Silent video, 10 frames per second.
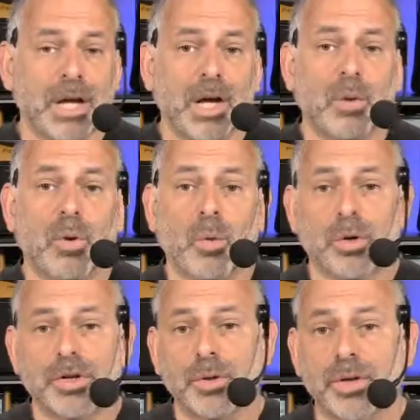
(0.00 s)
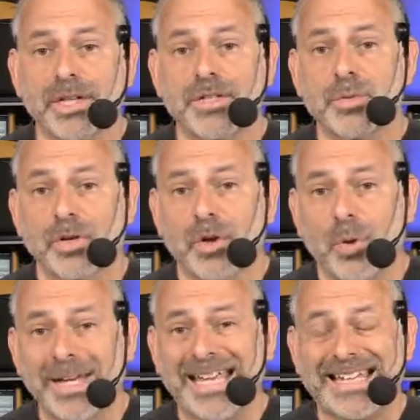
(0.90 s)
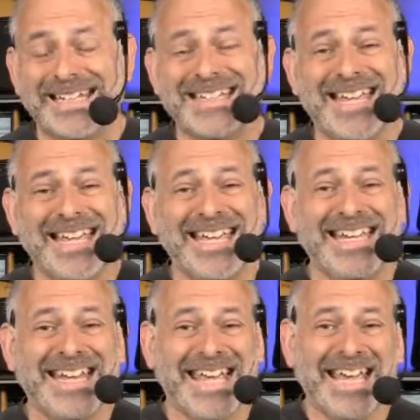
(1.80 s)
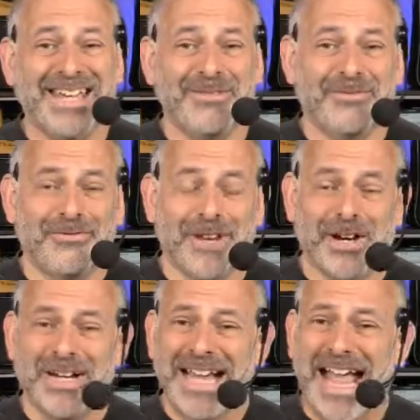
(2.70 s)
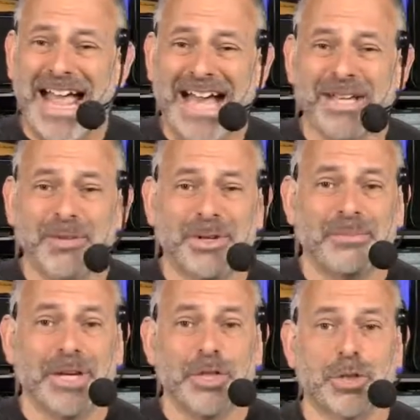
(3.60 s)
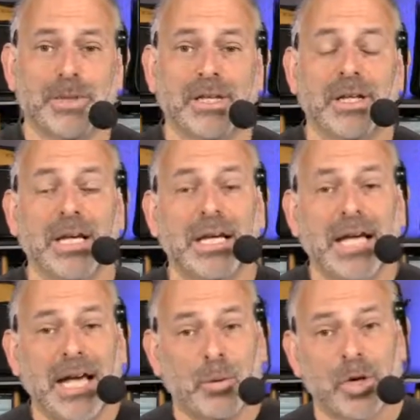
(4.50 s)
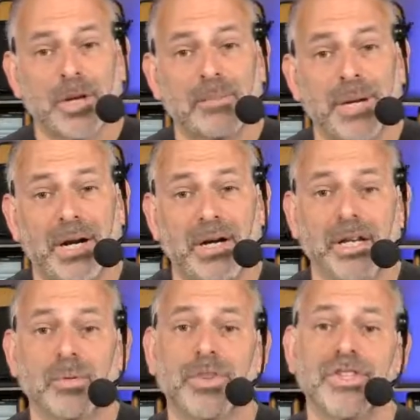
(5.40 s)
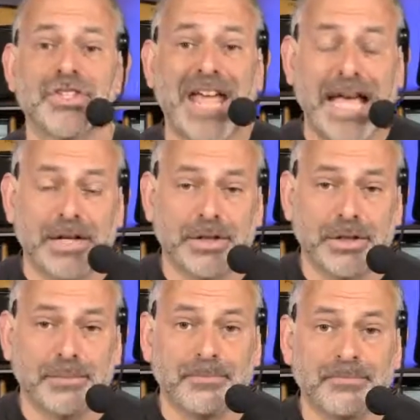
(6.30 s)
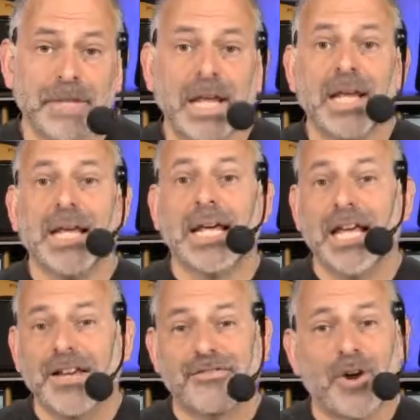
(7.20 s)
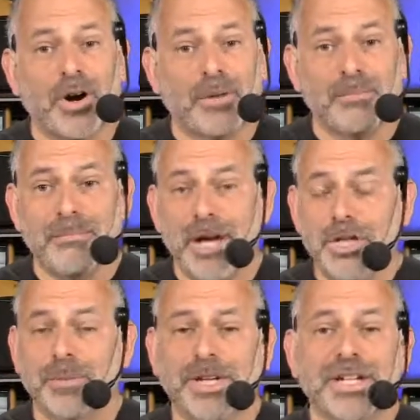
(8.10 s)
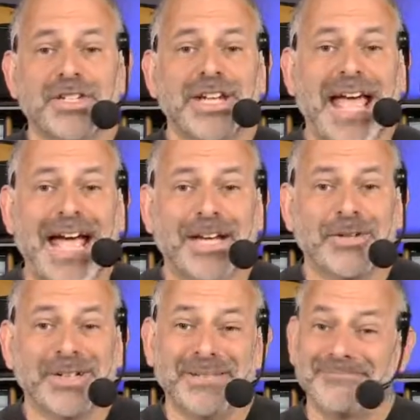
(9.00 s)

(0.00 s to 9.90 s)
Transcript: what we're doing is we're going in and taking a very accurate measurement and we're comparing it with a standard. If our measurement isn't accurate,